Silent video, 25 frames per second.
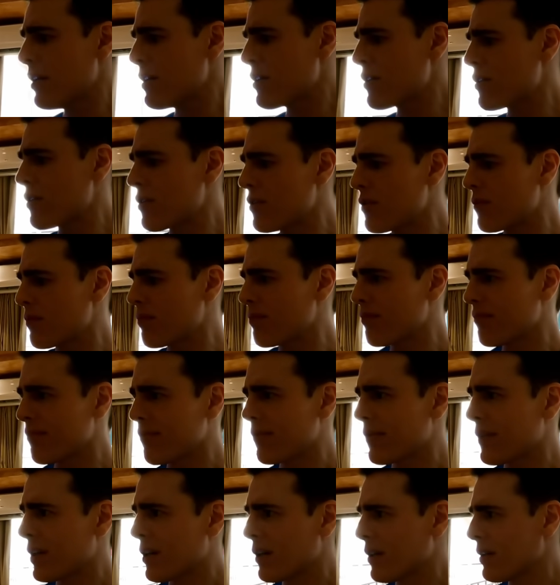That's
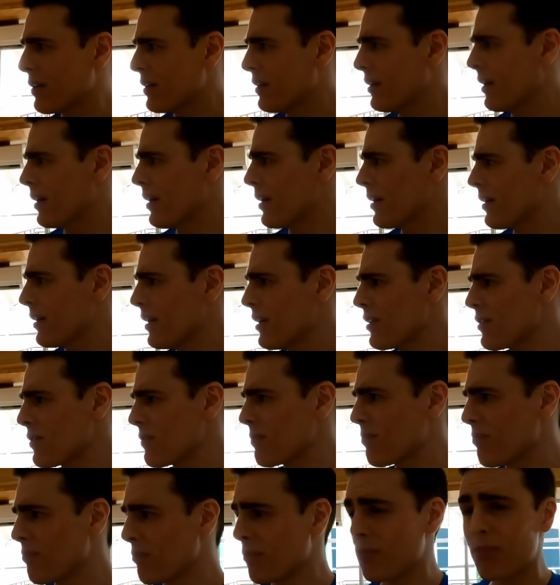yeah,
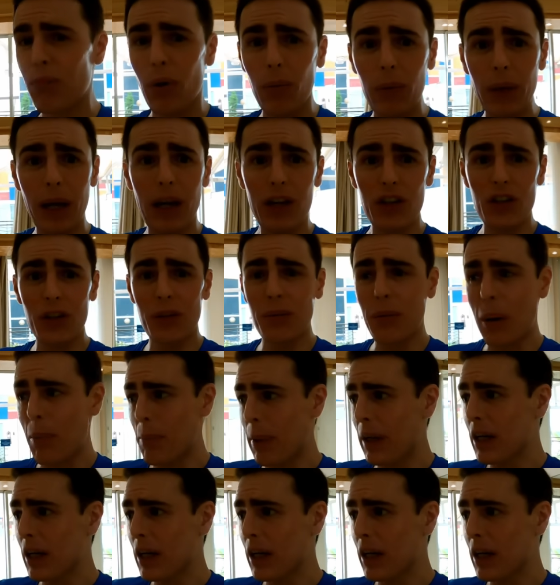that's probably actually my